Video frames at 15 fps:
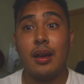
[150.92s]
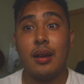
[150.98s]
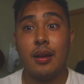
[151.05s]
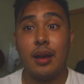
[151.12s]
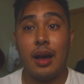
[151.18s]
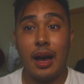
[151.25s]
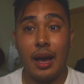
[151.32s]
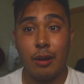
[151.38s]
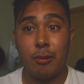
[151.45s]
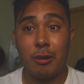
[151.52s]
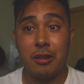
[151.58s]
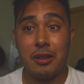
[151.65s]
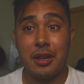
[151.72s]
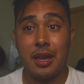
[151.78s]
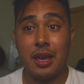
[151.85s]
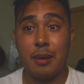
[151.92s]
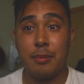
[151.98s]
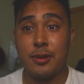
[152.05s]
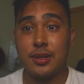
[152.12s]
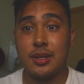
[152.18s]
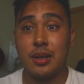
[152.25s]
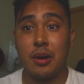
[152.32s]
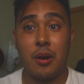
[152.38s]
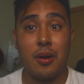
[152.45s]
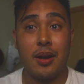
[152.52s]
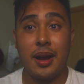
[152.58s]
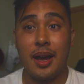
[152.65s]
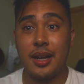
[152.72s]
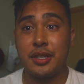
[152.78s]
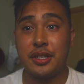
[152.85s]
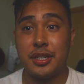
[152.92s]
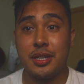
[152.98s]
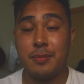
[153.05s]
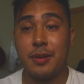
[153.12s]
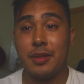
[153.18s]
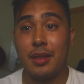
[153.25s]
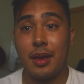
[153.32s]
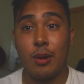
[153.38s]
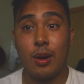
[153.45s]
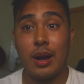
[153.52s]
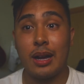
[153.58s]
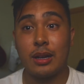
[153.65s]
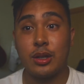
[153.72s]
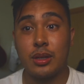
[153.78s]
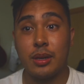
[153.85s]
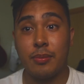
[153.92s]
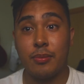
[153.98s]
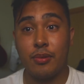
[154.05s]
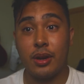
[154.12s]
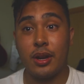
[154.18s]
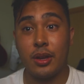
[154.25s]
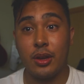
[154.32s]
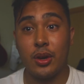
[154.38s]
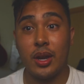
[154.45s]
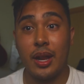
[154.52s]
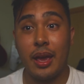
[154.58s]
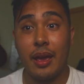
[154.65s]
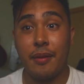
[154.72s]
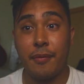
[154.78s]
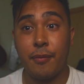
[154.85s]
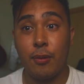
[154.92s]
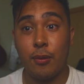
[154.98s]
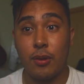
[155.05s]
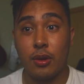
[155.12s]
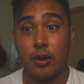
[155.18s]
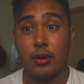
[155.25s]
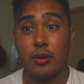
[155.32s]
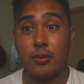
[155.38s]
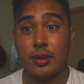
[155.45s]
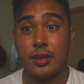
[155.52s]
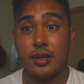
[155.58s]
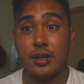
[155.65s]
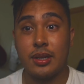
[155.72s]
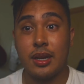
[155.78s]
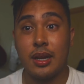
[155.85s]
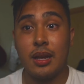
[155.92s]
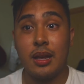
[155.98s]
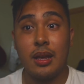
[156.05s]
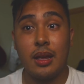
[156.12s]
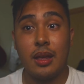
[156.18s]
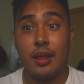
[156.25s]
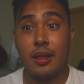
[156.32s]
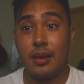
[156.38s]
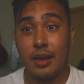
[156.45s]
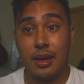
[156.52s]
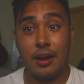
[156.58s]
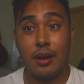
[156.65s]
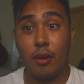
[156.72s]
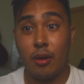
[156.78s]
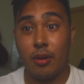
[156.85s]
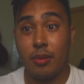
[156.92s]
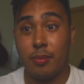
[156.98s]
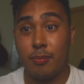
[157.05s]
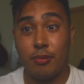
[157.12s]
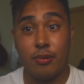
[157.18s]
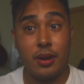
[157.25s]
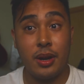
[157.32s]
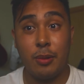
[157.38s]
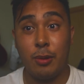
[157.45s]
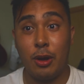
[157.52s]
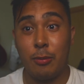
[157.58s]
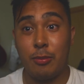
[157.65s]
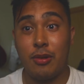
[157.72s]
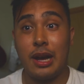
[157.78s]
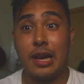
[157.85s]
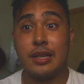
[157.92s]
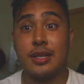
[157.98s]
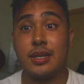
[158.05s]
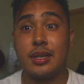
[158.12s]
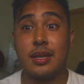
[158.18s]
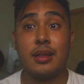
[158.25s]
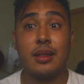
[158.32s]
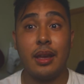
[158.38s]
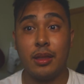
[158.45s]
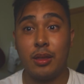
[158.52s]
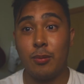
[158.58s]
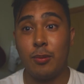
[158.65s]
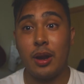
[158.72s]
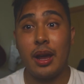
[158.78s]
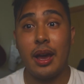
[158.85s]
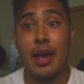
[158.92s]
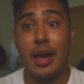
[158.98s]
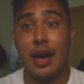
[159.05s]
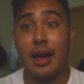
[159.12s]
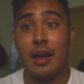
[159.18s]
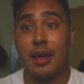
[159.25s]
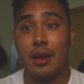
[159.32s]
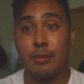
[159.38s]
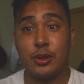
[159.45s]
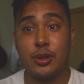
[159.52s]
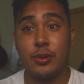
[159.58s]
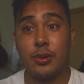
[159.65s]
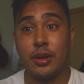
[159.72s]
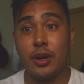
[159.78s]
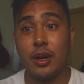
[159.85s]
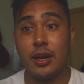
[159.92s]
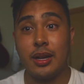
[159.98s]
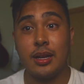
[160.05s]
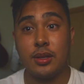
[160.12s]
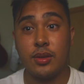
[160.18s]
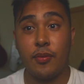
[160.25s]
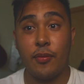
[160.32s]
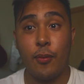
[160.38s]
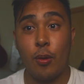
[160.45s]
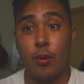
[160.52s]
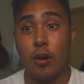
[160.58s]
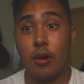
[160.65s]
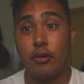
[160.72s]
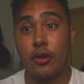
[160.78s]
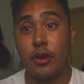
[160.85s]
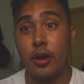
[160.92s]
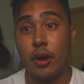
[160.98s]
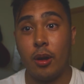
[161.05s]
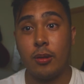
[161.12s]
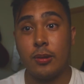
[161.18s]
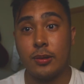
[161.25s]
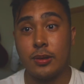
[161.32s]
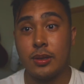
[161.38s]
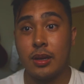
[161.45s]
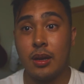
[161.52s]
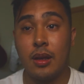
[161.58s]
high quality cameras are not cheap. They are actually pretty good, and for a good reason, and are pretty well priced. Like the one I am shooting on is $400,